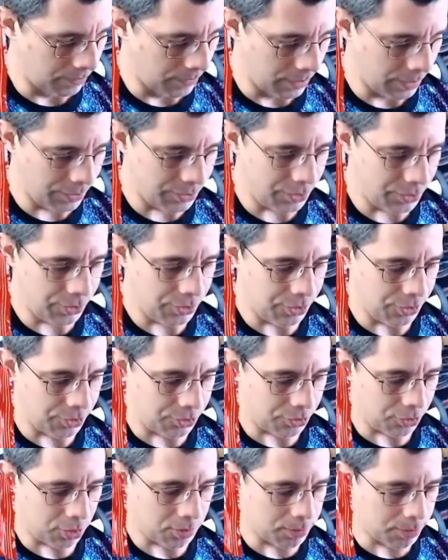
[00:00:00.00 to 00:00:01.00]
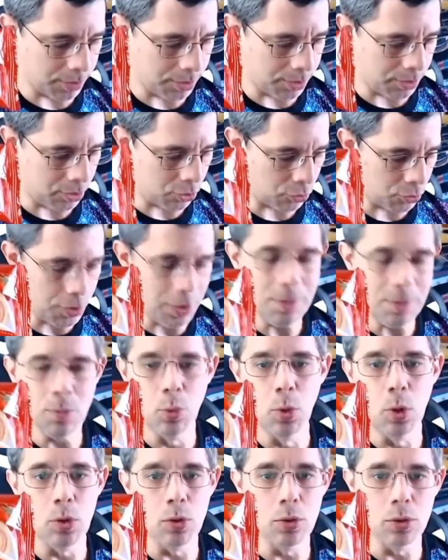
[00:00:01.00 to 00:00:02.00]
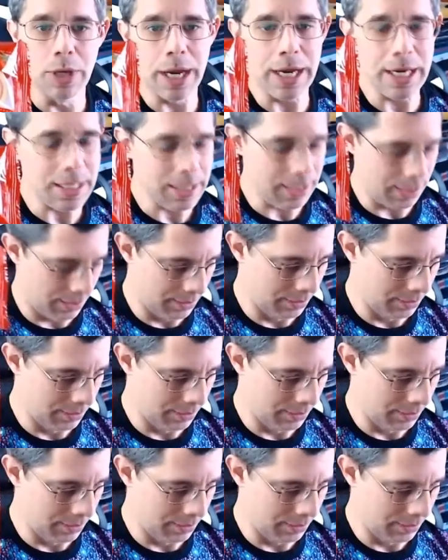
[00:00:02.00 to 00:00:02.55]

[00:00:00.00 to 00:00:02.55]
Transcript: This is the strawberry cream roll cake.